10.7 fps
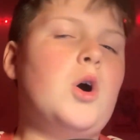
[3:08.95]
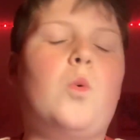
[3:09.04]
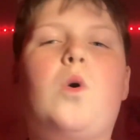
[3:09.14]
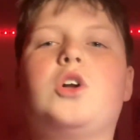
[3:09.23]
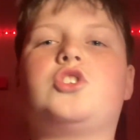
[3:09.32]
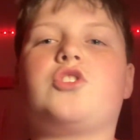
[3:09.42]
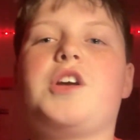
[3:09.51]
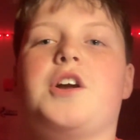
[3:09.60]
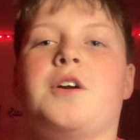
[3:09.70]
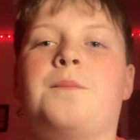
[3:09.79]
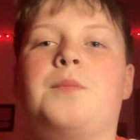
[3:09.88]
What a
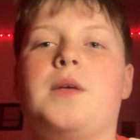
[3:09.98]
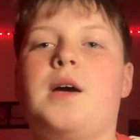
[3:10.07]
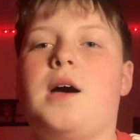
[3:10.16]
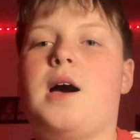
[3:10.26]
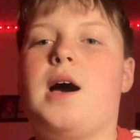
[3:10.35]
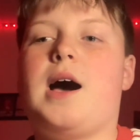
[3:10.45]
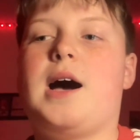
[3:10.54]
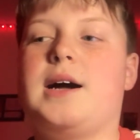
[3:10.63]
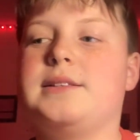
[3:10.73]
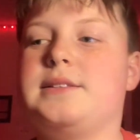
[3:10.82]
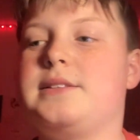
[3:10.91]
traitor.
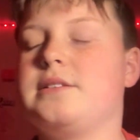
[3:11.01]
And